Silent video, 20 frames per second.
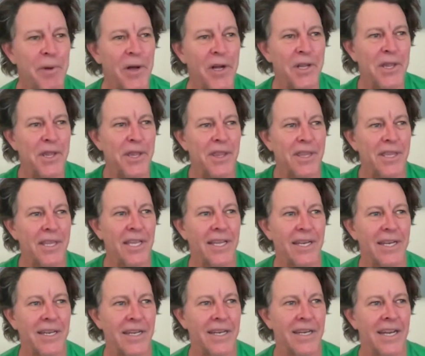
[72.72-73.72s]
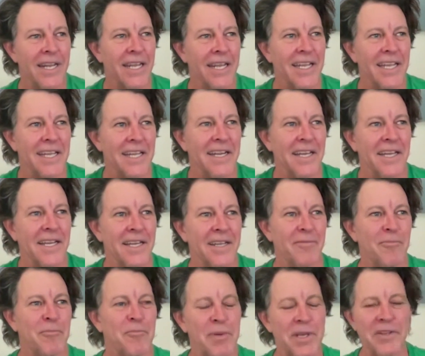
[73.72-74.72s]
both in
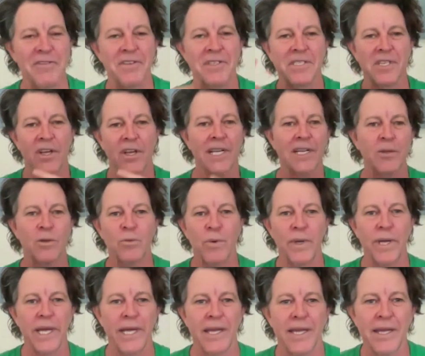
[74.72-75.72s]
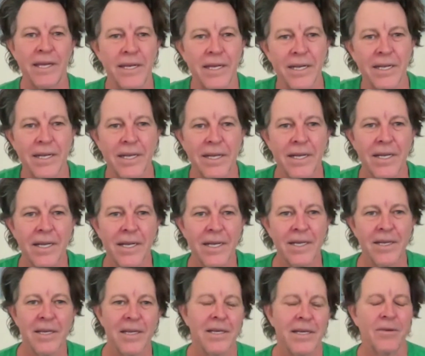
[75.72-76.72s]
a bit of a cycle where
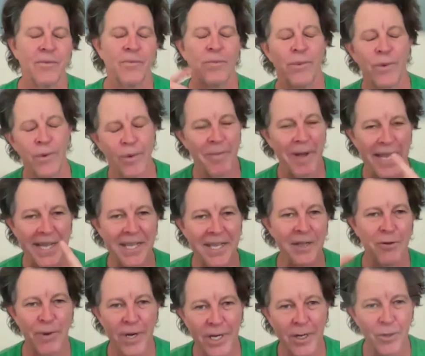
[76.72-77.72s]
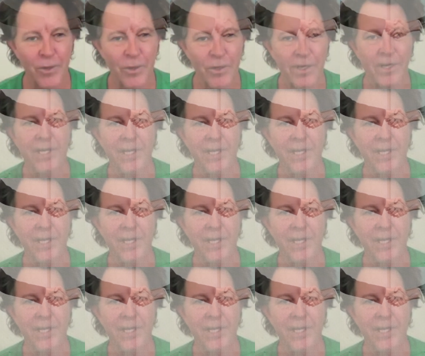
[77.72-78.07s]
we were making record